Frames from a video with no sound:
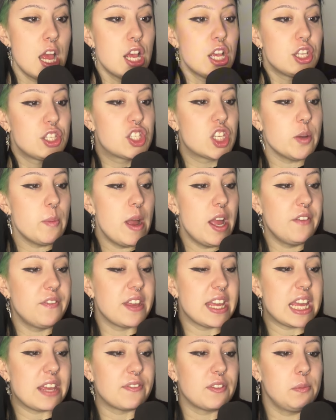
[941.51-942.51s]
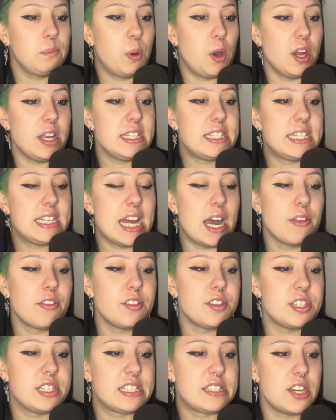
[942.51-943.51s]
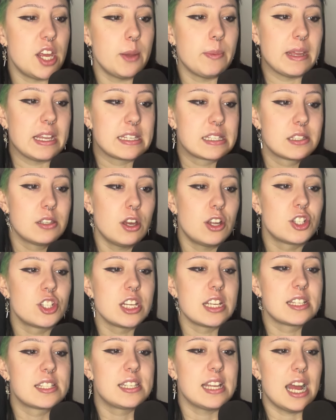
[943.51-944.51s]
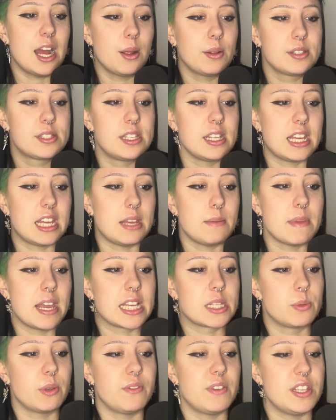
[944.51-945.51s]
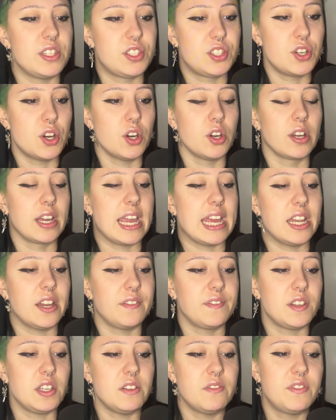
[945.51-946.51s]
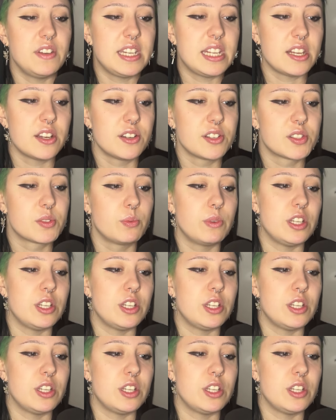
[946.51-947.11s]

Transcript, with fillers: Some have even pointed out the disturbing sloshing sounds that he makes with his tongue in a few videos,